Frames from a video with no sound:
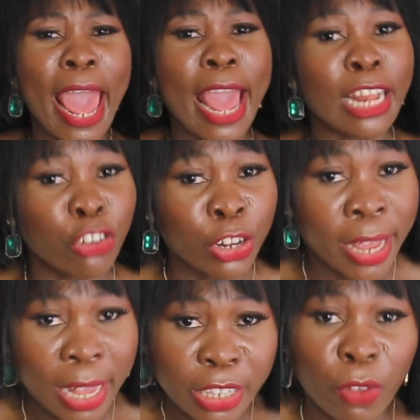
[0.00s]
Enjoy
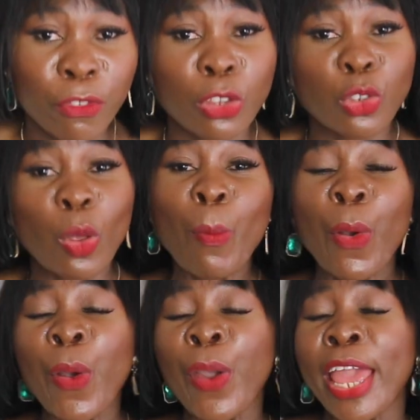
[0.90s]
the rest of your
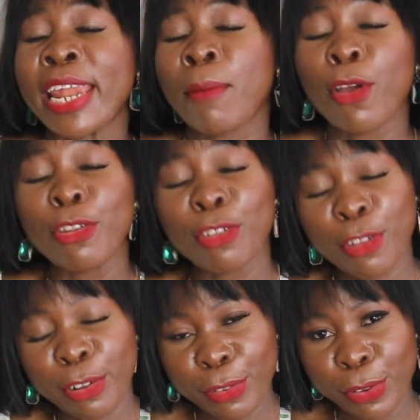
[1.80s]
summer, and I'm going to
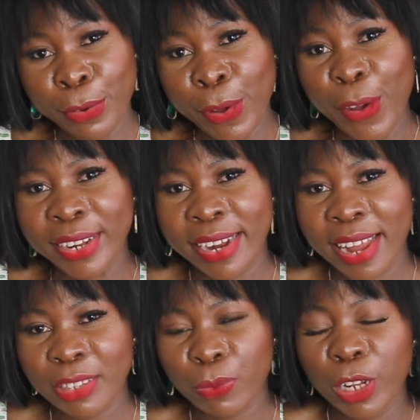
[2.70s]
talk to you on the
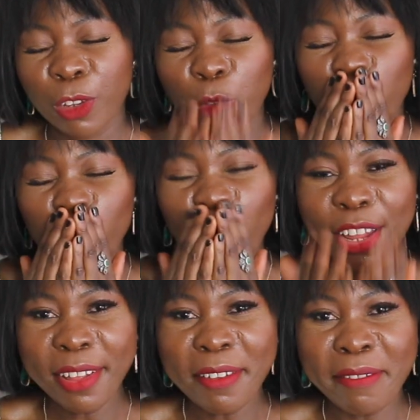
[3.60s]
next one.
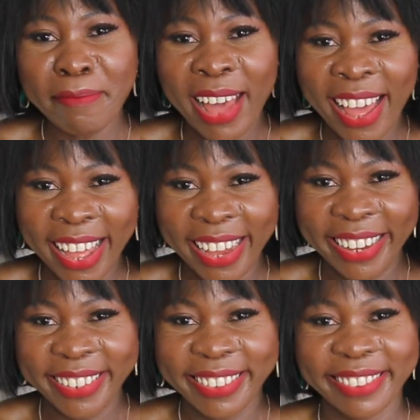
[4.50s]

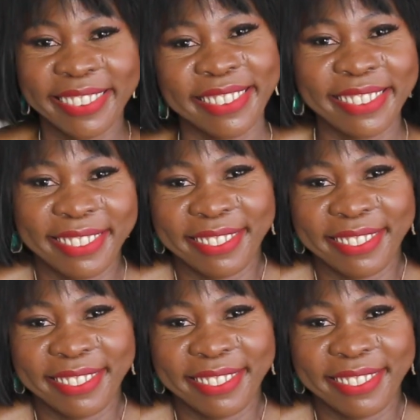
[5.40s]
Bye.